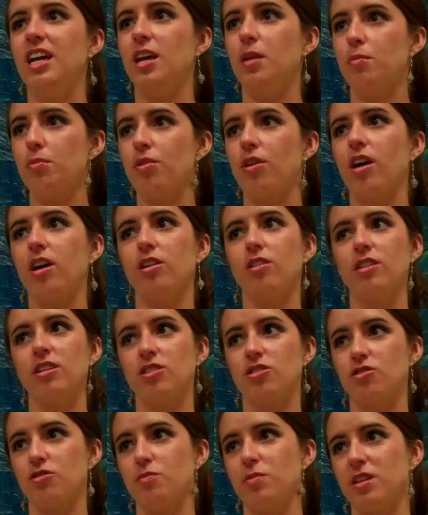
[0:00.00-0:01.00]
in
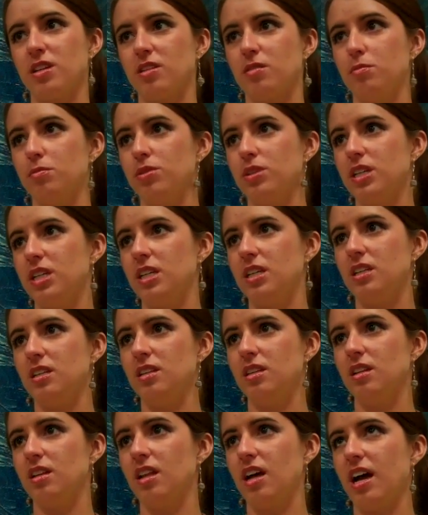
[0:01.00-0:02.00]
progress or been completed
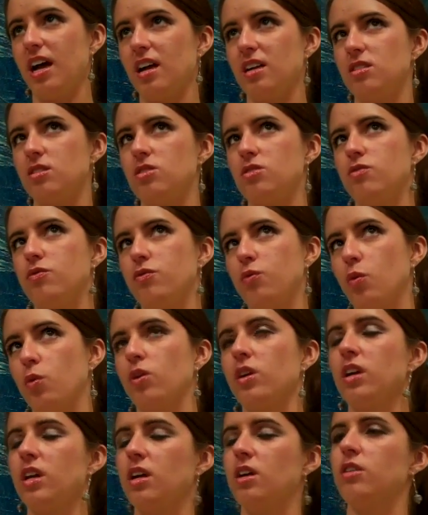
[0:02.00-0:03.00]
in the last
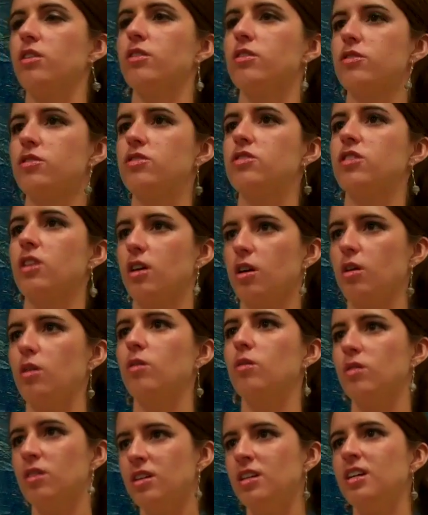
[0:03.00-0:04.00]
4 years,
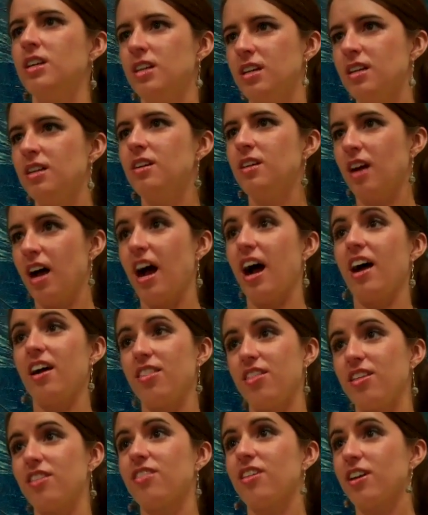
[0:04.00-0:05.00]
so I
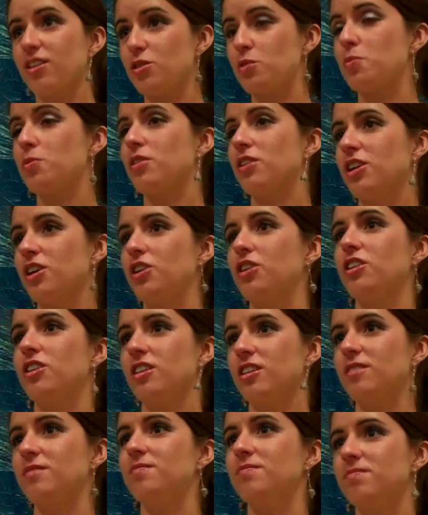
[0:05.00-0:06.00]
think that's pretty
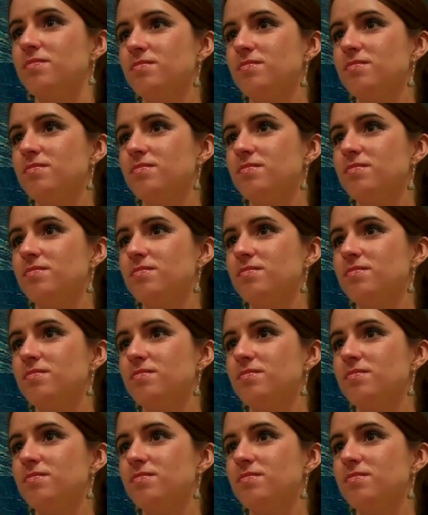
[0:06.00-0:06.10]
good.